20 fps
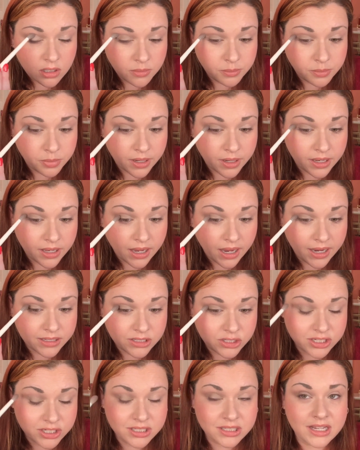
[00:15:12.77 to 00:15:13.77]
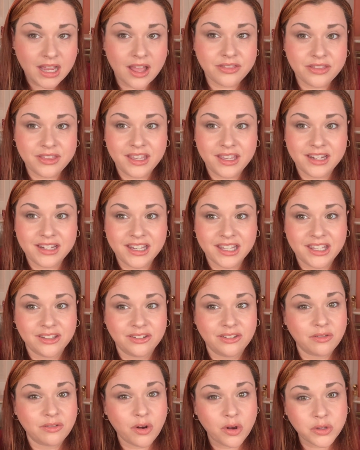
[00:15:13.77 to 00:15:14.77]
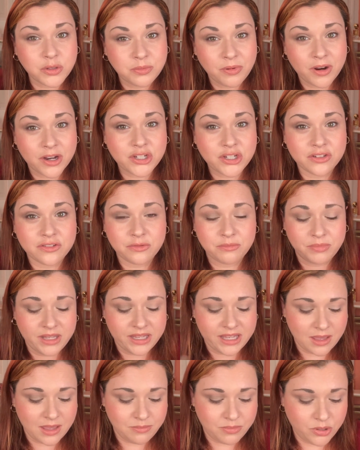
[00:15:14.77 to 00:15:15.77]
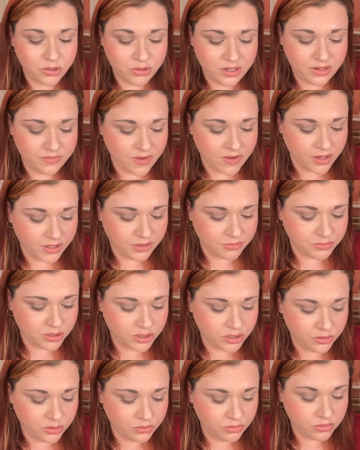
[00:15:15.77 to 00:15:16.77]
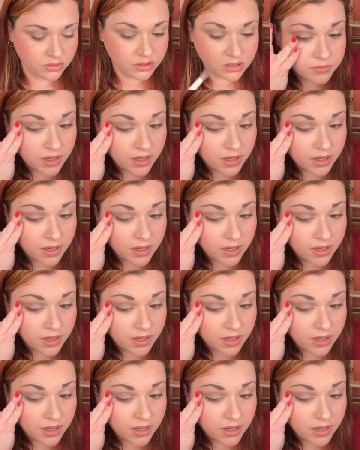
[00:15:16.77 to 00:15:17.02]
But I just got the Nikki LaRose brushes from BK Beauty, Volume 2.